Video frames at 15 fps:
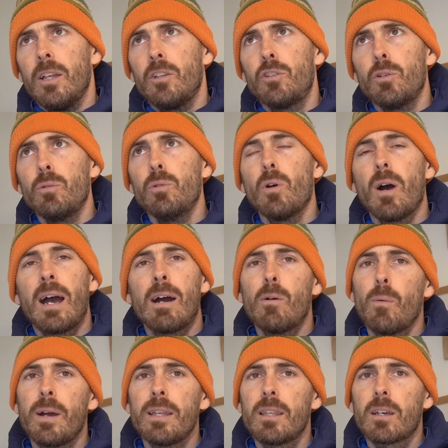do not
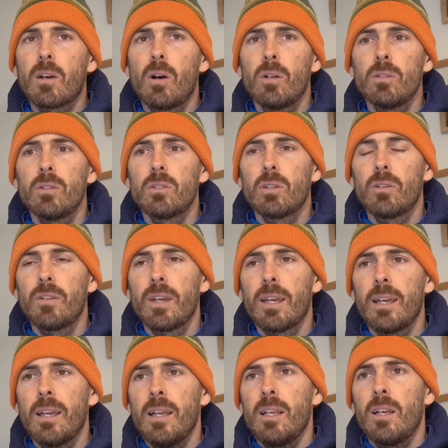outweigh the cons of
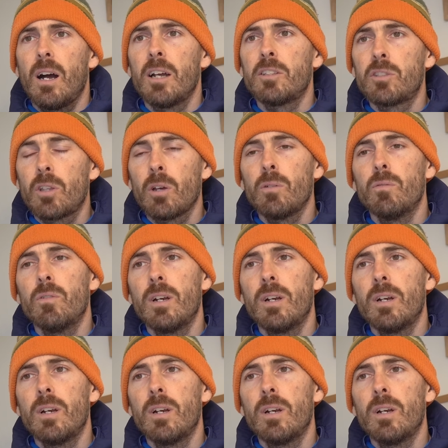it. I don't